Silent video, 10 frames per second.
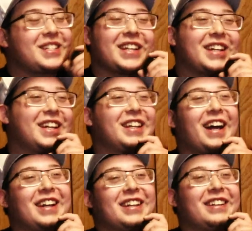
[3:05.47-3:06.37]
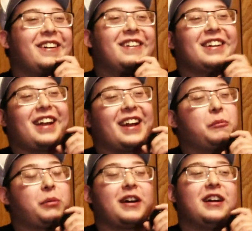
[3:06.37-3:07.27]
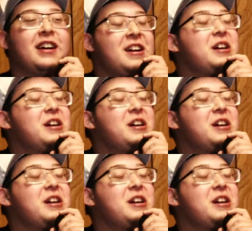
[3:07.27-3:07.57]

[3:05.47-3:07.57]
shit and like, but